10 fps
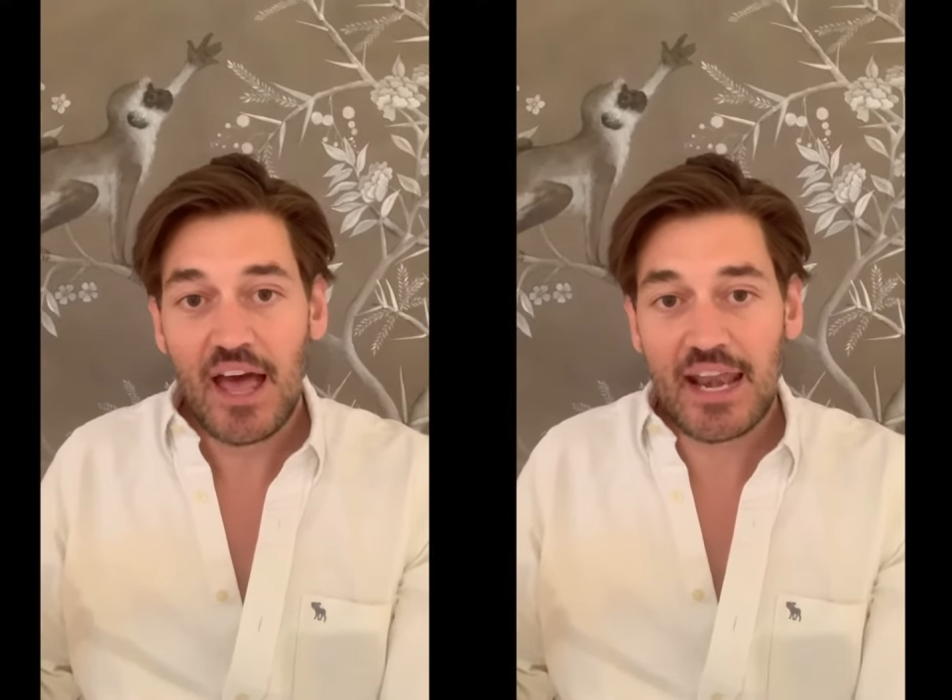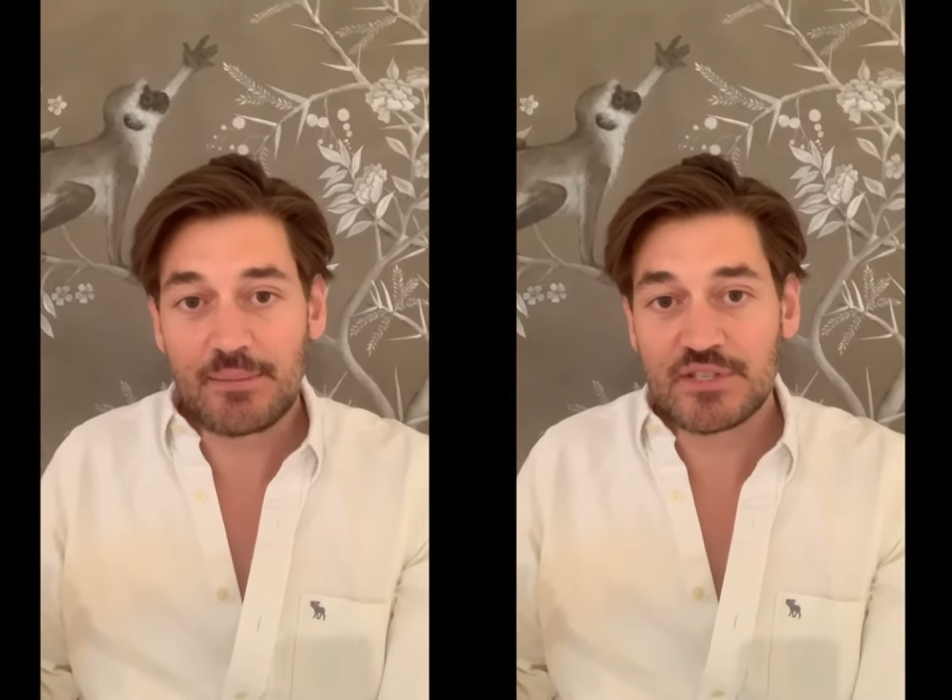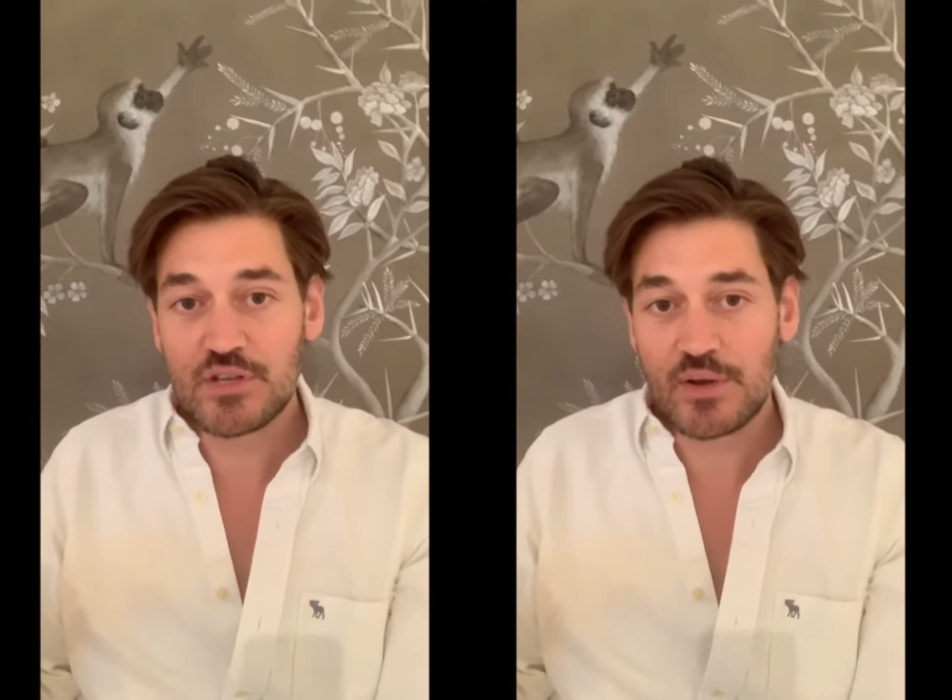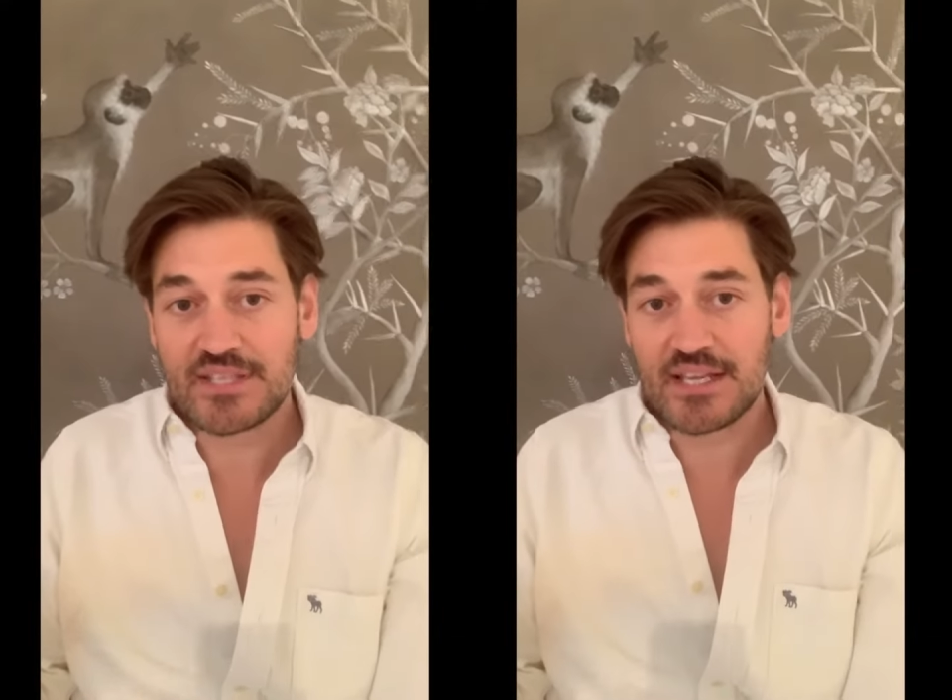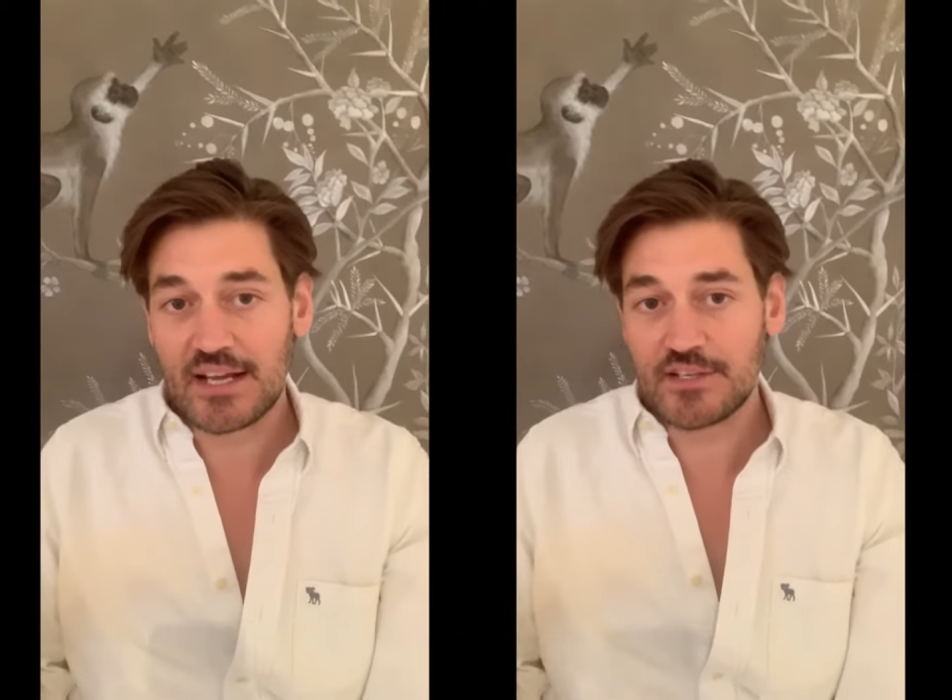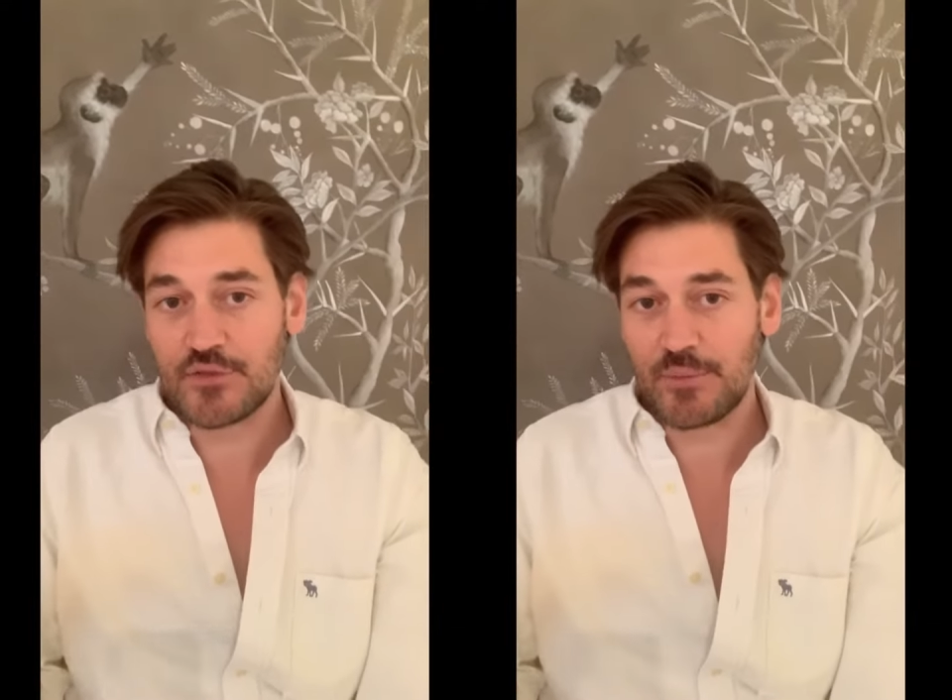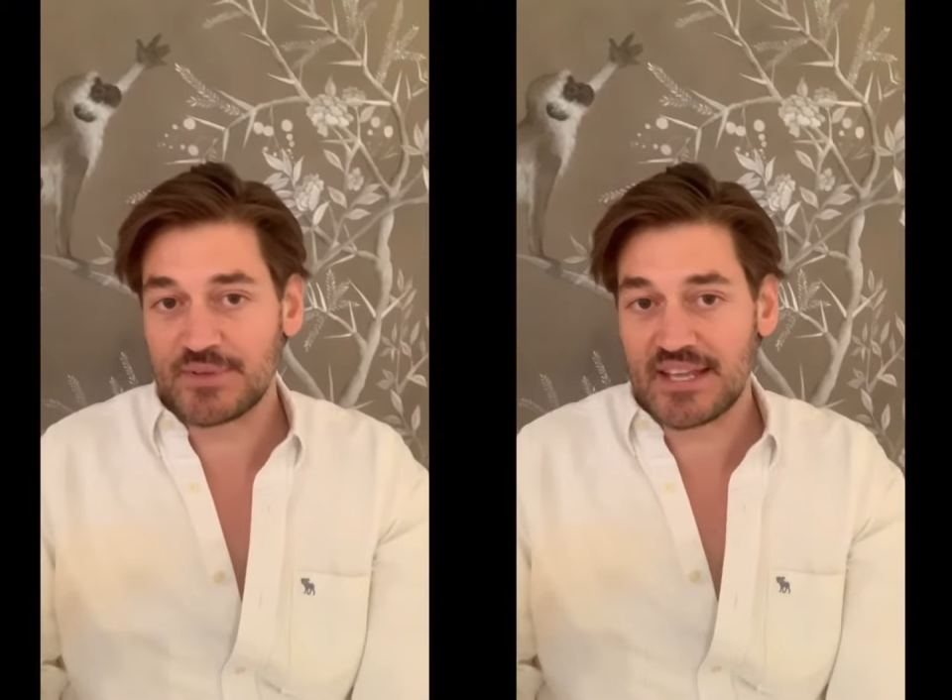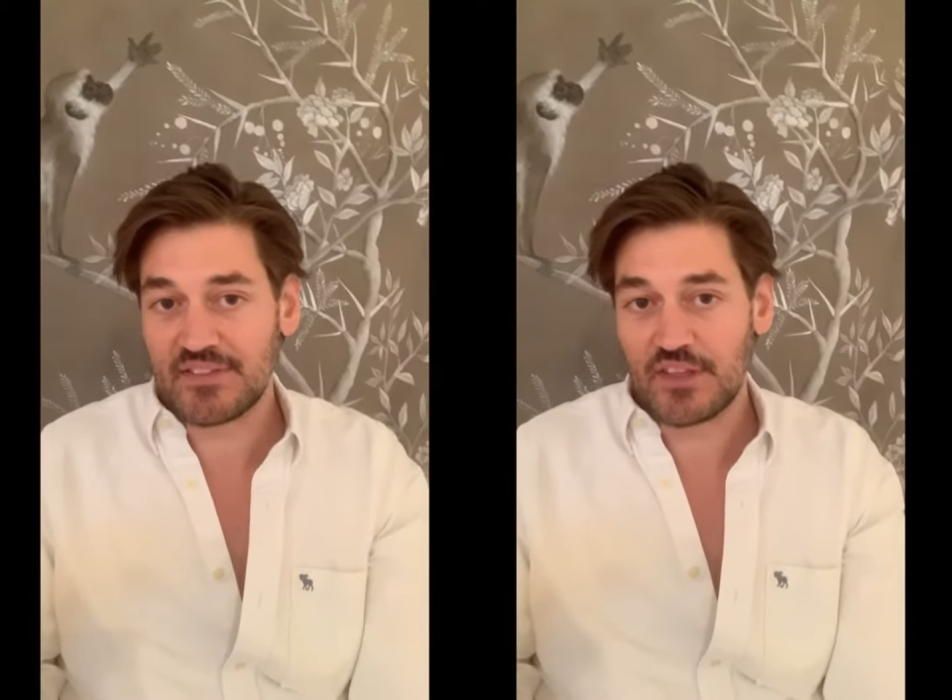And I'm so excited to
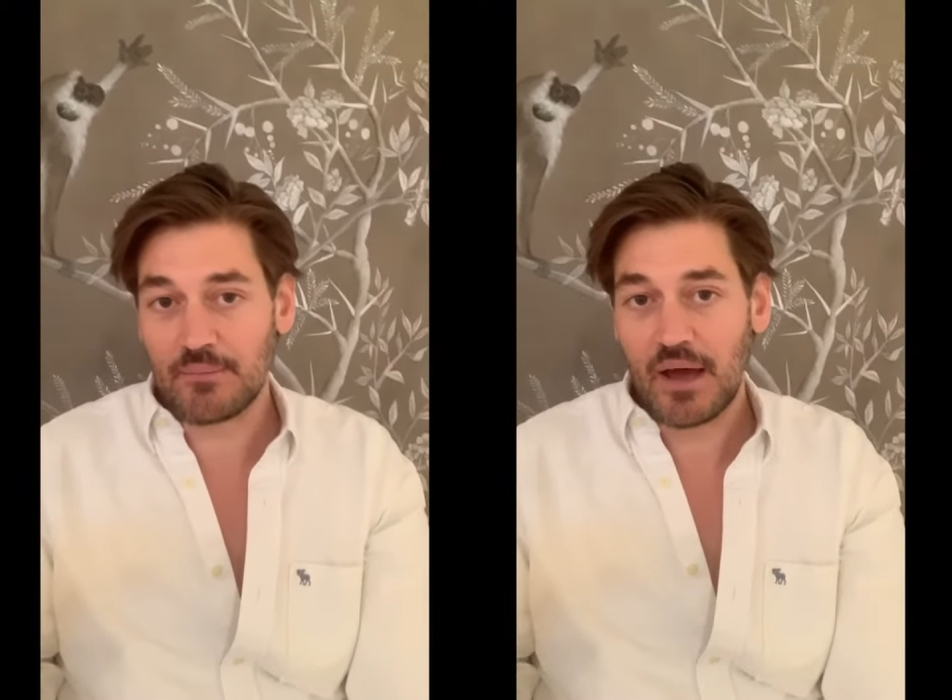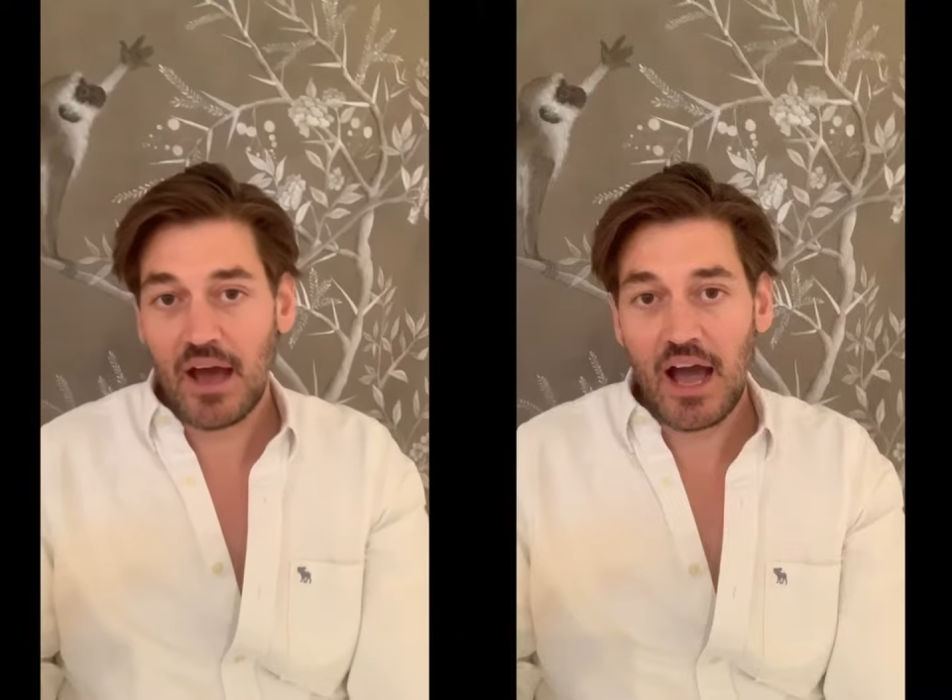represent them.